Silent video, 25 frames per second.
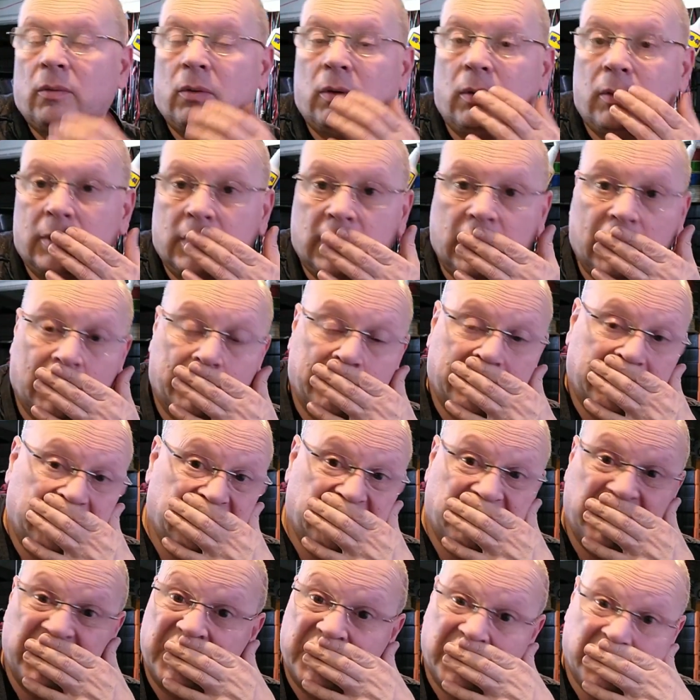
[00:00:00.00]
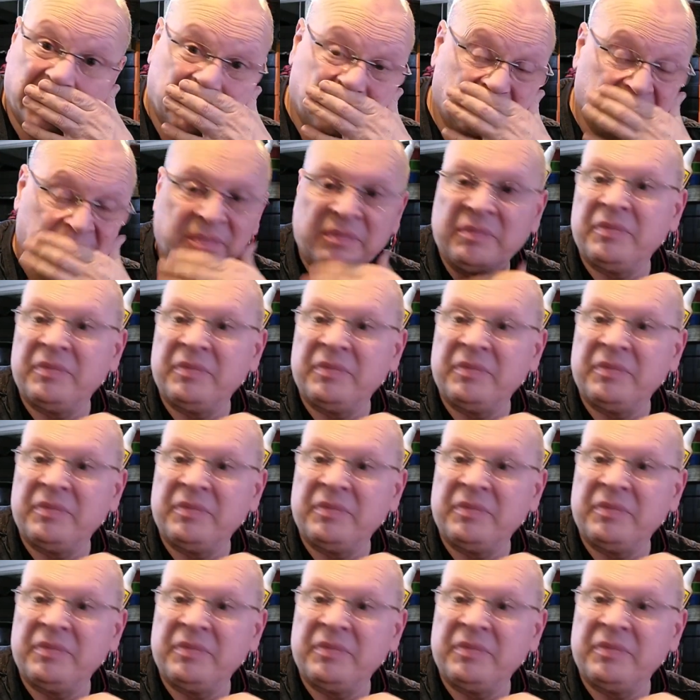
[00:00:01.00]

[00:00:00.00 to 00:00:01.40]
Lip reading: what would happen if you got,